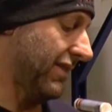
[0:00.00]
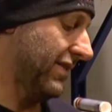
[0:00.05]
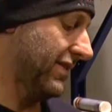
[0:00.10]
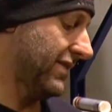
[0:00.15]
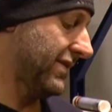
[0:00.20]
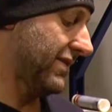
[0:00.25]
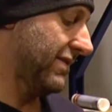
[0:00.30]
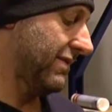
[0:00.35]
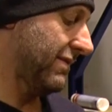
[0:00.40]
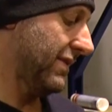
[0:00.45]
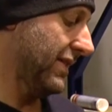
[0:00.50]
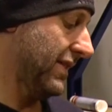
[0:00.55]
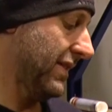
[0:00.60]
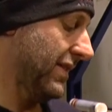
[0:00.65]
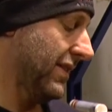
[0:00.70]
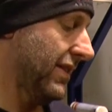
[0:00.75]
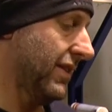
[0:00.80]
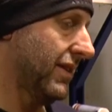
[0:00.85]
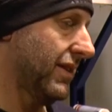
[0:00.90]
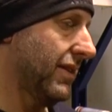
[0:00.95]
It's
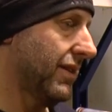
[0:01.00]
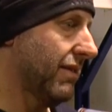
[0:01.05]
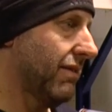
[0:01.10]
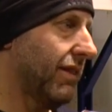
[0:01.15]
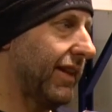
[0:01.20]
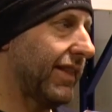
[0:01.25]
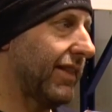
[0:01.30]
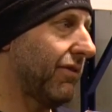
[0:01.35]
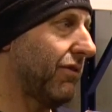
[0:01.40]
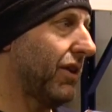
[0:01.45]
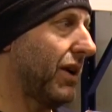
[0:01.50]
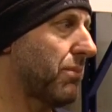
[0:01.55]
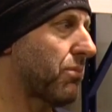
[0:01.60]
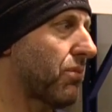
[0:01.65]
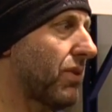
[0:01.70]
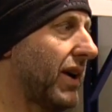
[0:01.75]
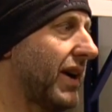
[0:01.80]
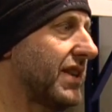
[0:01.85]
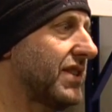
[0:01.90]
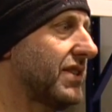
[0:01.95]
like the
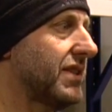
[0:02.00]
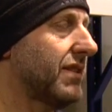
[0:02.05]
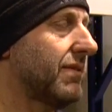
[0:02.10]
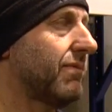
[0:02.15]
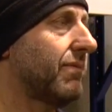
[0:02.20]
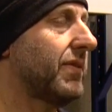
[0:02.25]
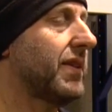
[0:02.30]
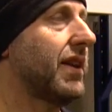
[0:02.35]
vibration.